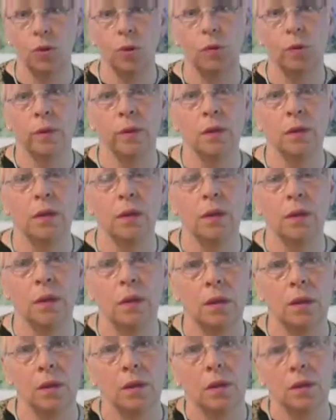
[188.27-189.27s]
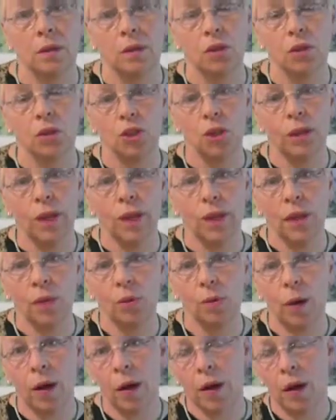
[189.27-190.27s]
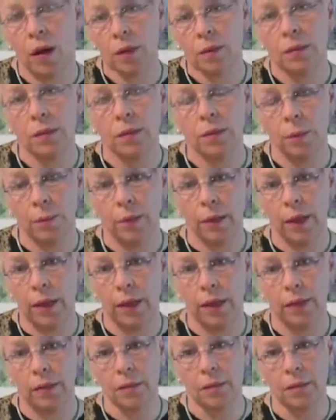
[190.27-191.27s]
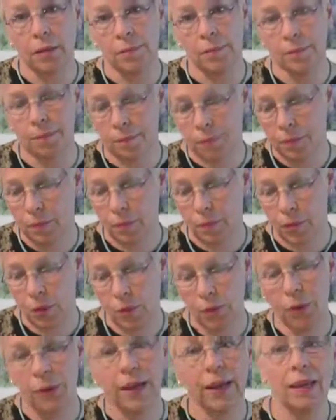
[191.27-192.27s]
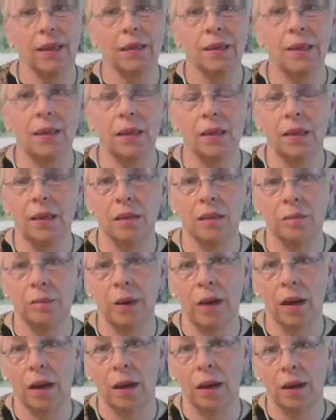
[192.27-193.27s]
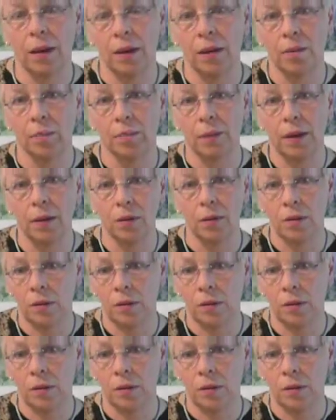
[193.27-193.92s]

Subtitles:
You will shake well the paint so you can hear the bearing